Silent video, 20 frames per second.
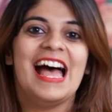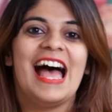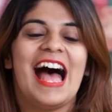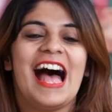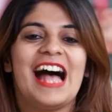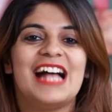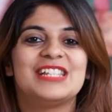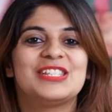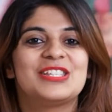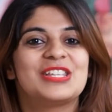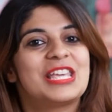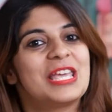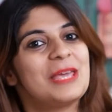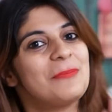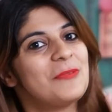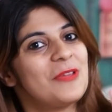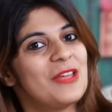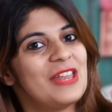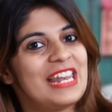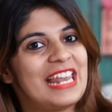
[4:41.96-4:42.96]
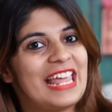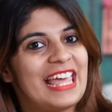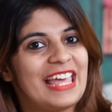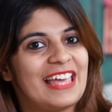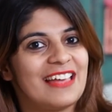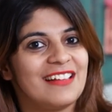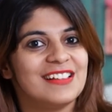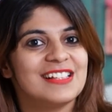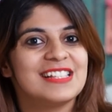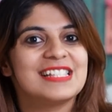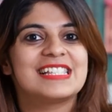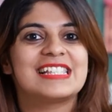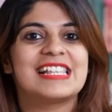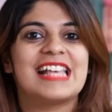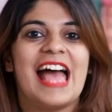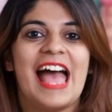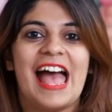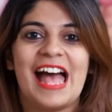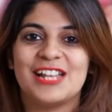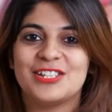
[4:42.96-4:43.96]
and to keep your nails
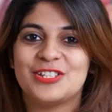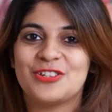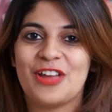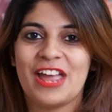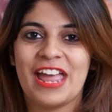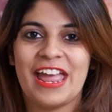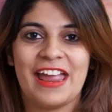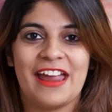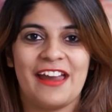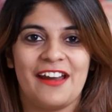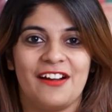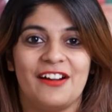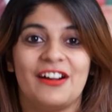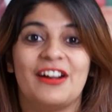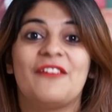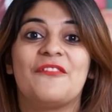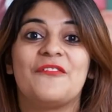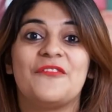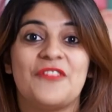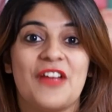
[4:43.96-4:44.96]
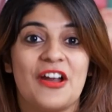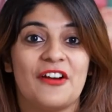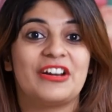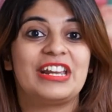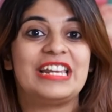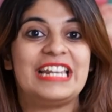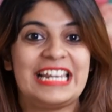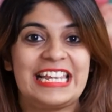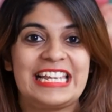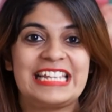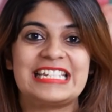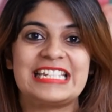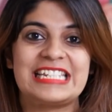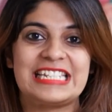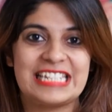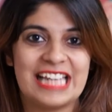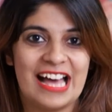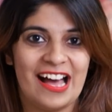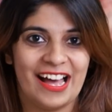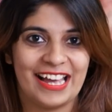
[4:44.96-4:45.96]
and your hair very neat
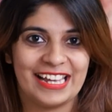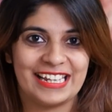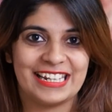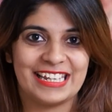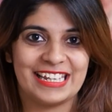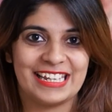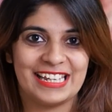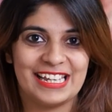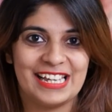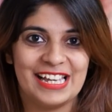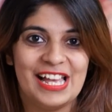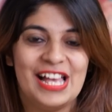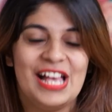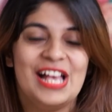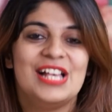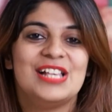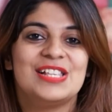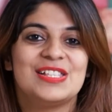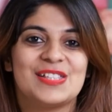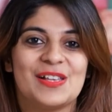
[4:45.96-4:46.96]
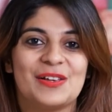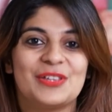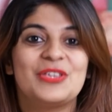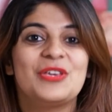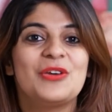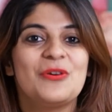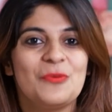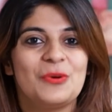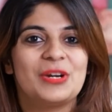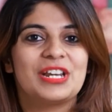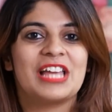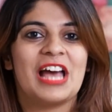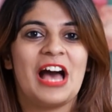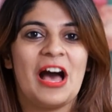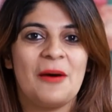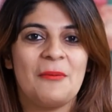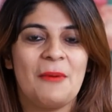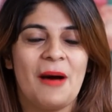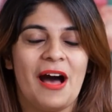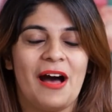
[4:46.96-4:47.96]
and tidy. So you would
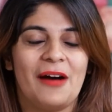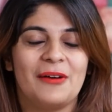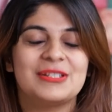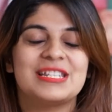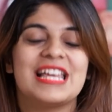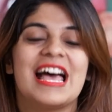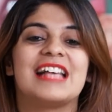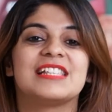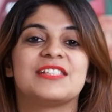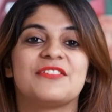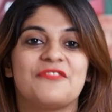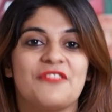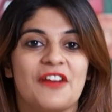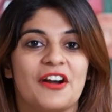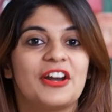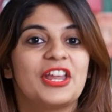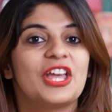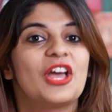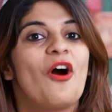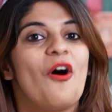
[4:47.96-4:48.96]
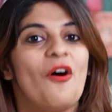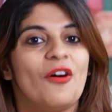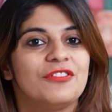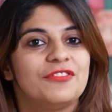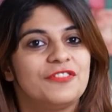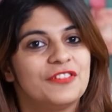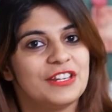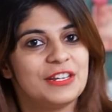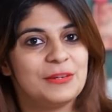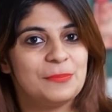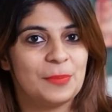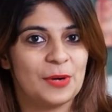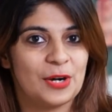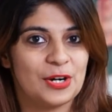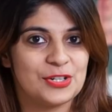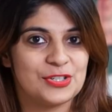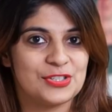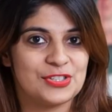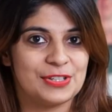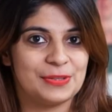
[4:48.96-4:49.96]
come out as a very confident
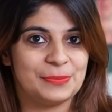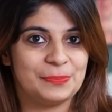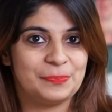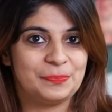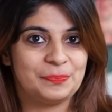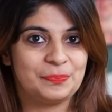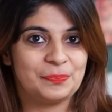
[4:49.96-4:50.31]
person.